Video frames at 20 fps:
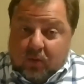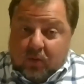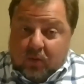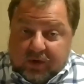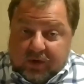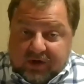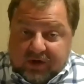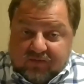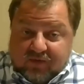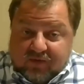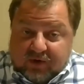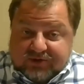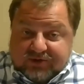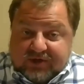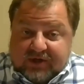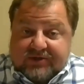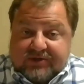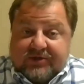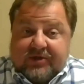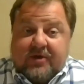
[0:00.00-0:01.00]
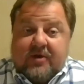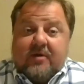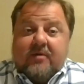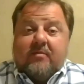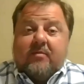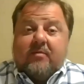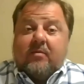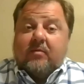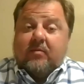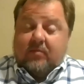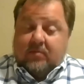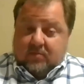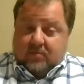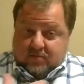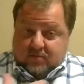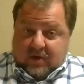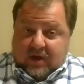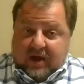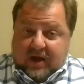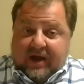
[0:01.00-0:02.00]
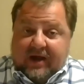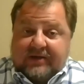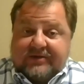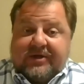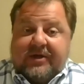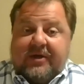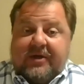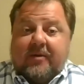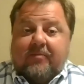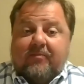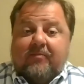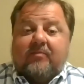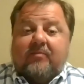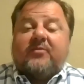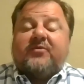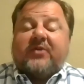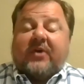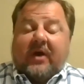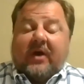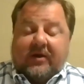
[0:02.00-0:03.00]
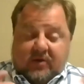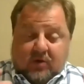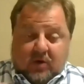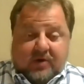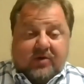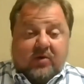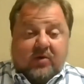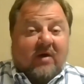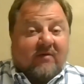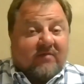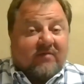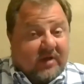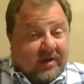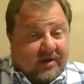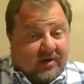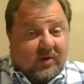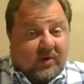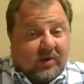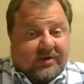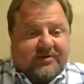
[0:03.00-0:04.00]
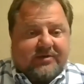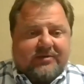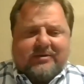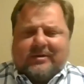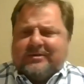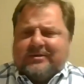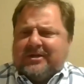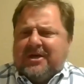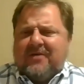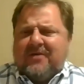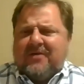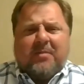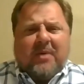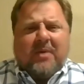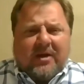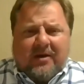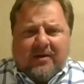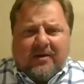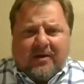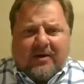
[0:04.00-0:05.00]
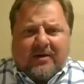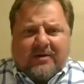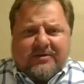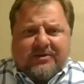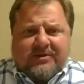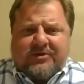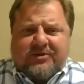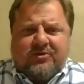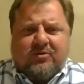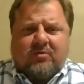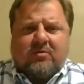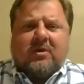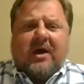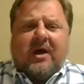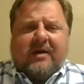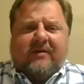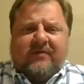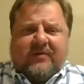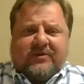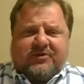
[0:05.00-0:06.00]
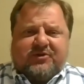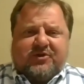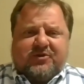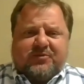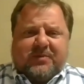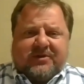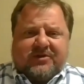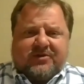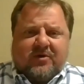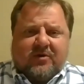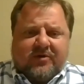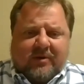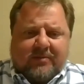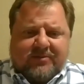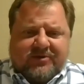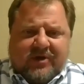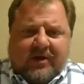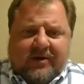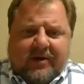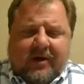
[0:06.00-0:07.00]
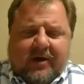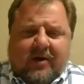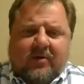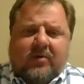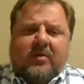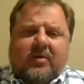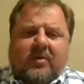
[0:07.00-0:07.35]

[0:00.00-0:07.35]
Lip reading: when he first gets there, ask him, say, I do have a lot of questions, because everybody does. This is your life that's just been turned upside down.